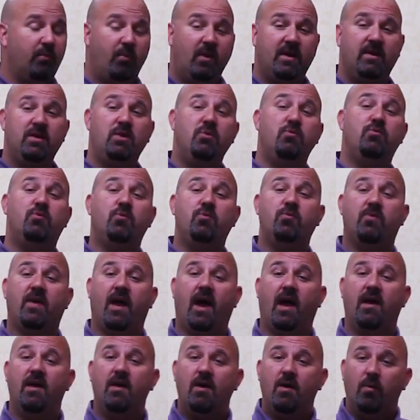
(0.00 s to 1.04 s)
And when you do
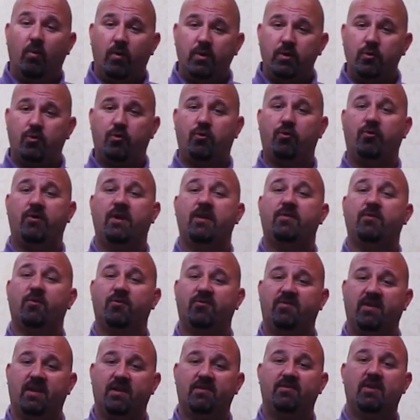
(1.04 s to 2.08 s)
that, when you create
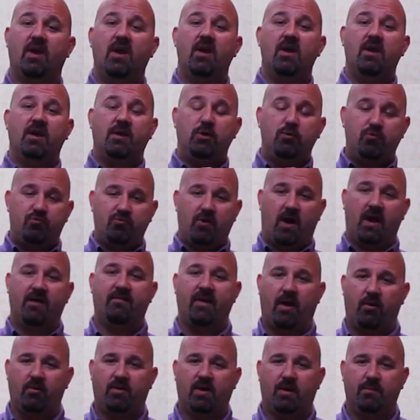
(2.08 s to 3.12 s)
those things, you
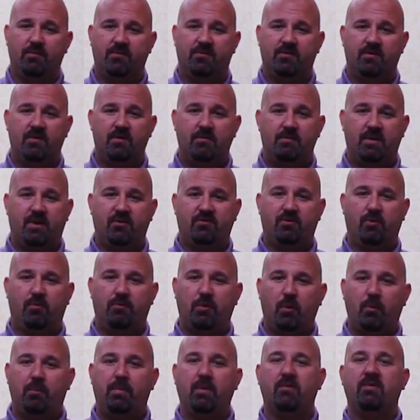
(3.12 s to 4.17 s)
drive outcomes because you're
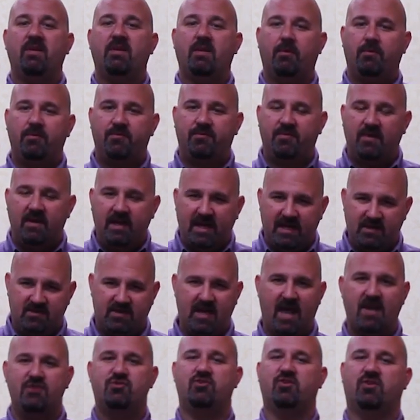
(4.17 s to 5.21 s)
building those
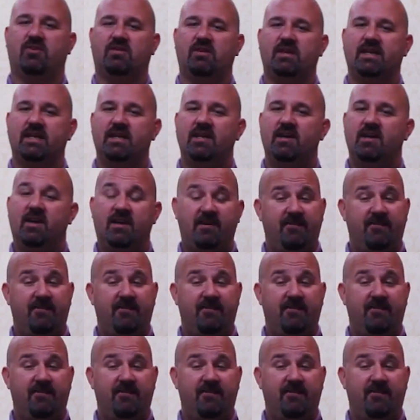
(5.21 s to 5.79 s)
intentionally.